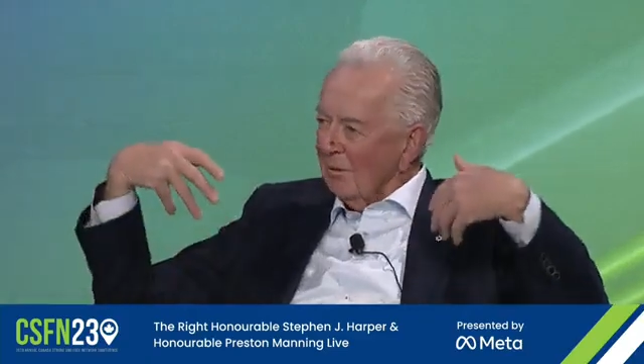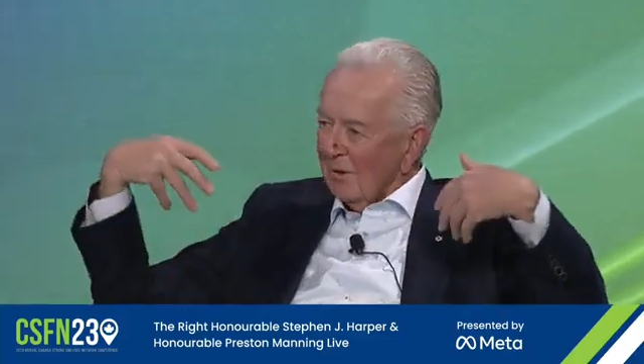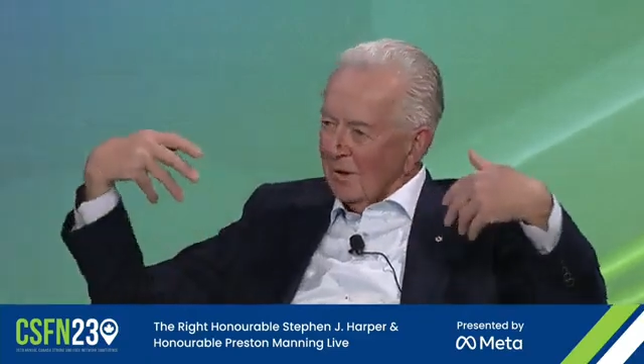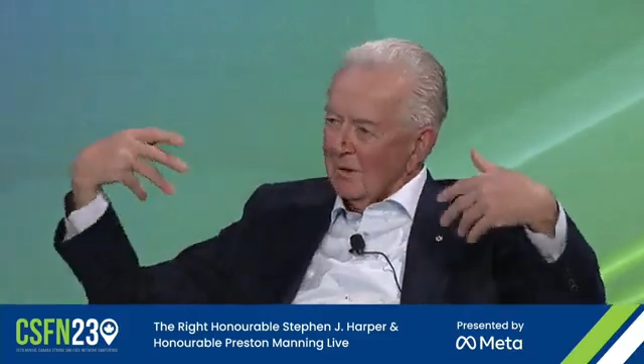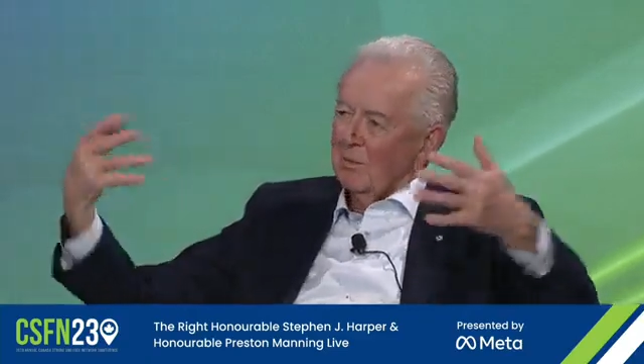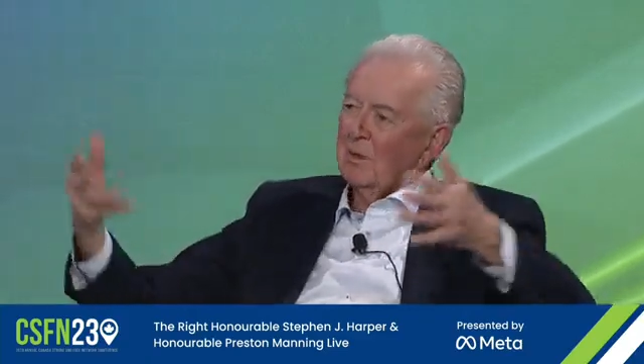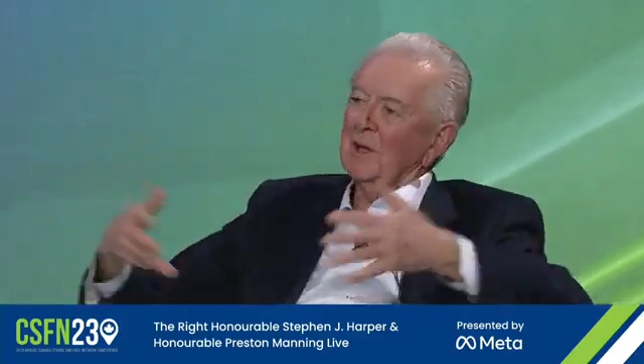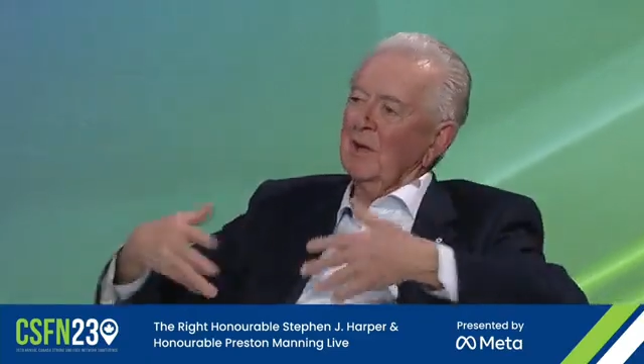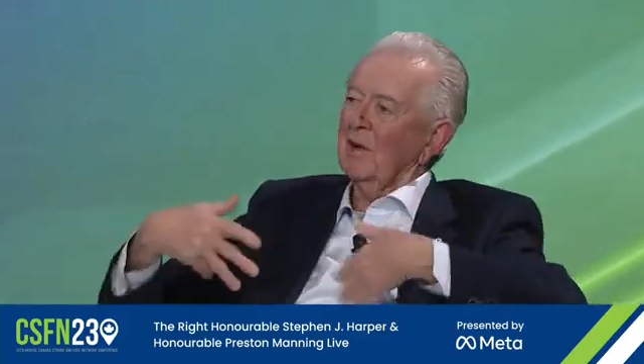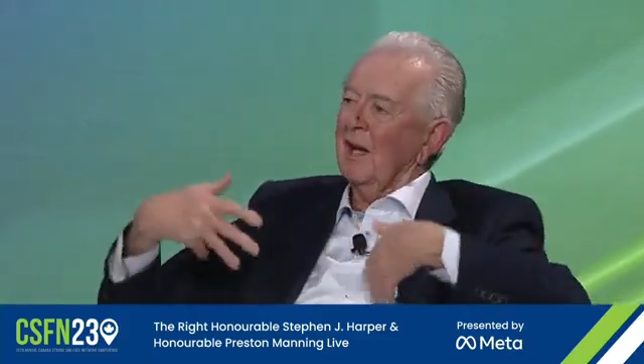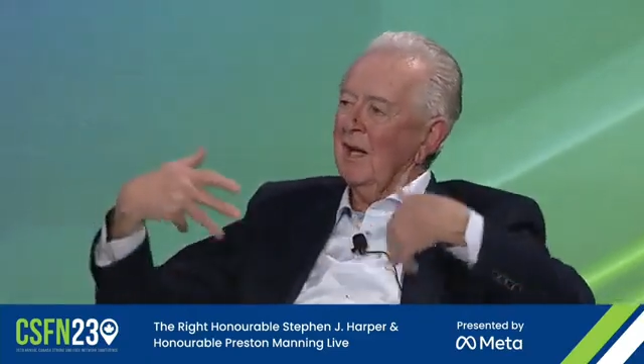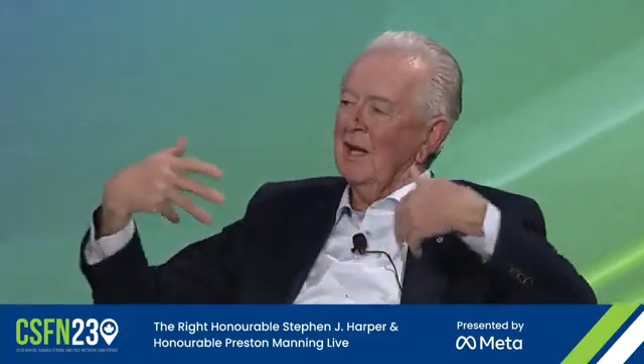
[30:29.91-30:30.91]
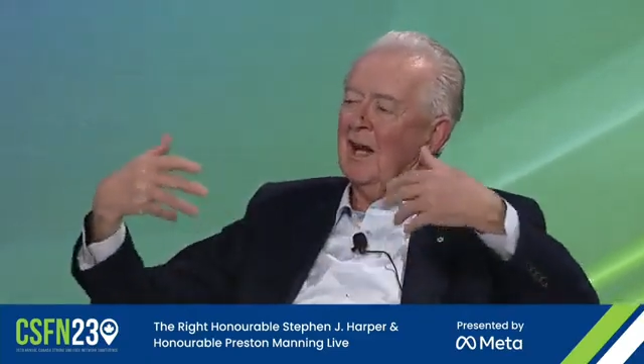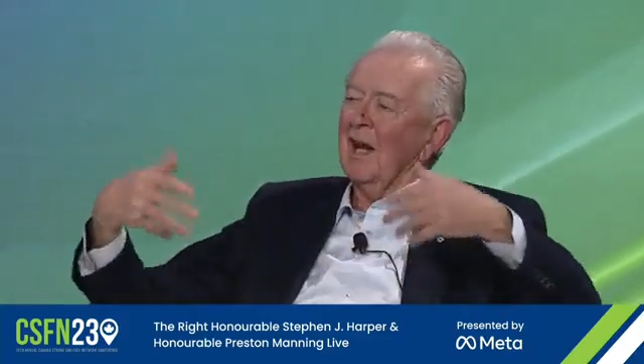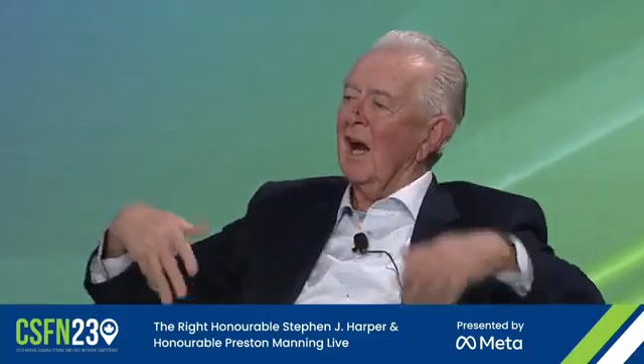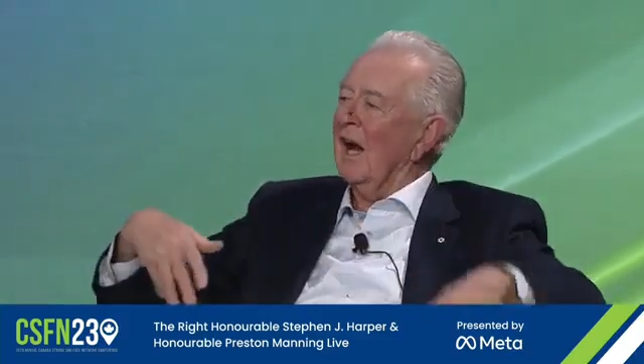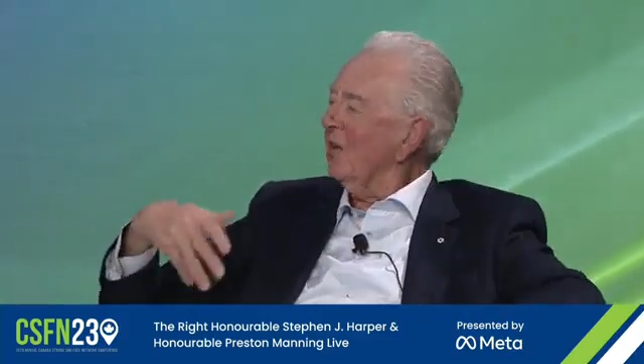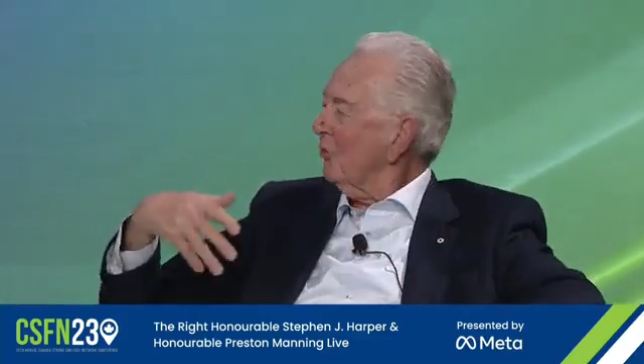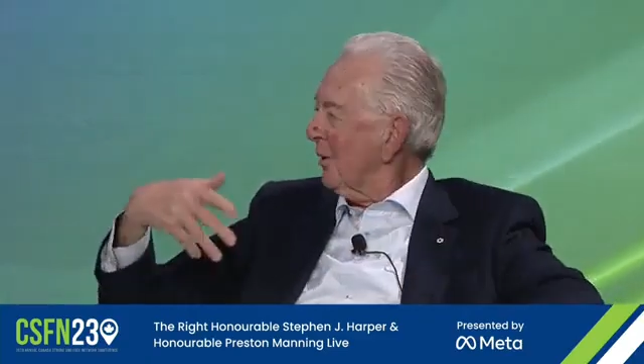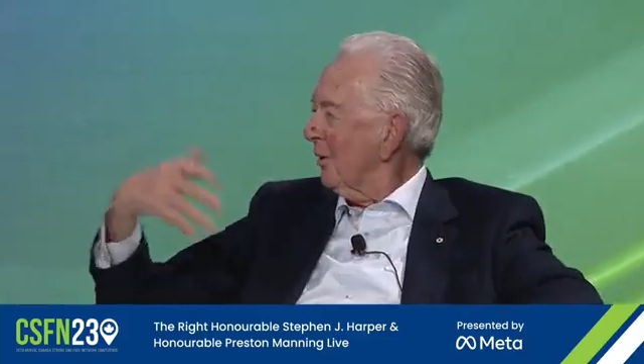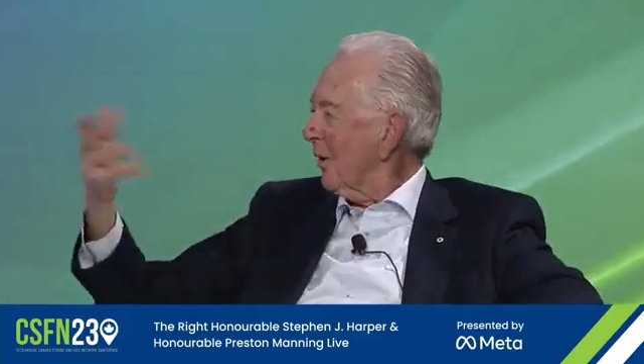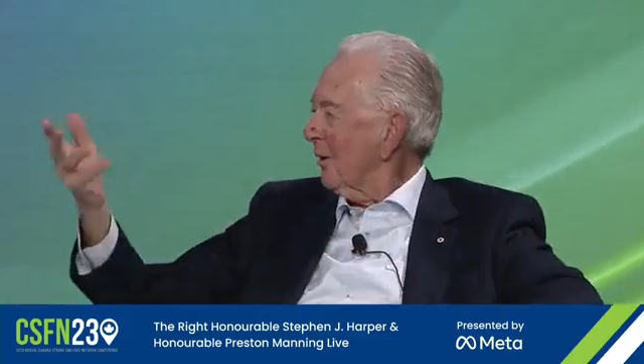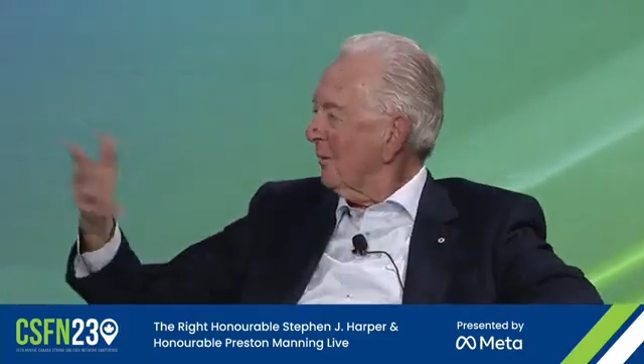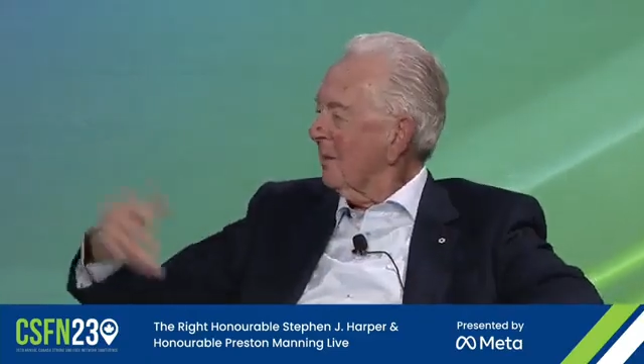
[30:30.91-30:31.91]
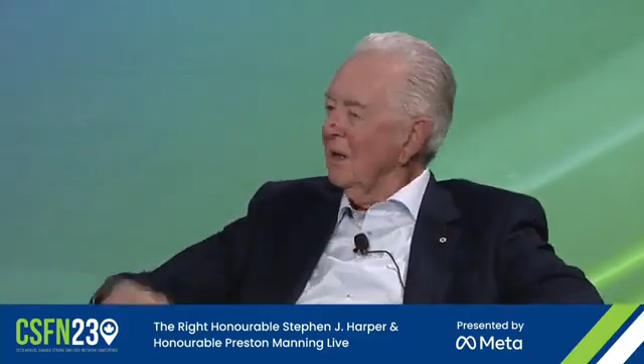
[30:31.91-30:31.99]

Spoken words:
with the Canadian Alliance, we got